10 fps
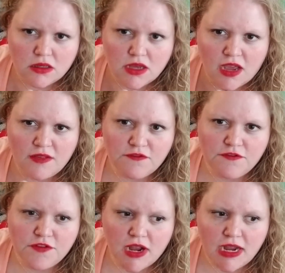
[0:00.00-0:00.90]
And then
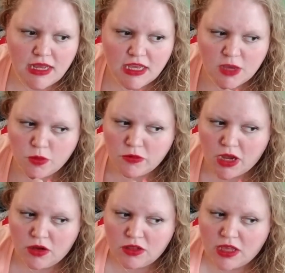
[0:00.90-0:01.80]
Friday came
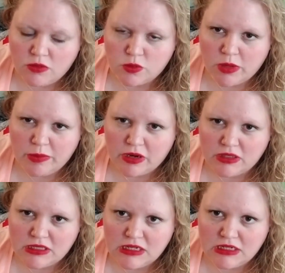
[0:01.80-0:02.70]
around, and that was when my
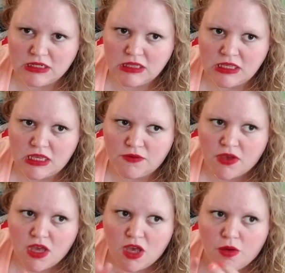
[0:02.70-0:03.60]
parents needed to leave.
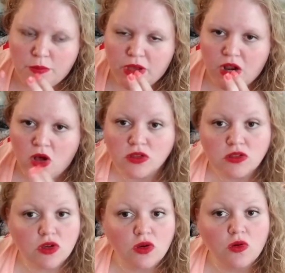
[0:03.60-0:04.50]
But
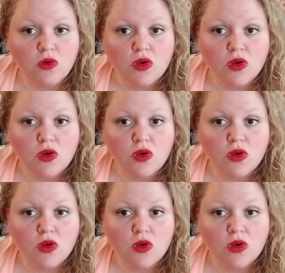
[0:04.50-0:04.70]
also,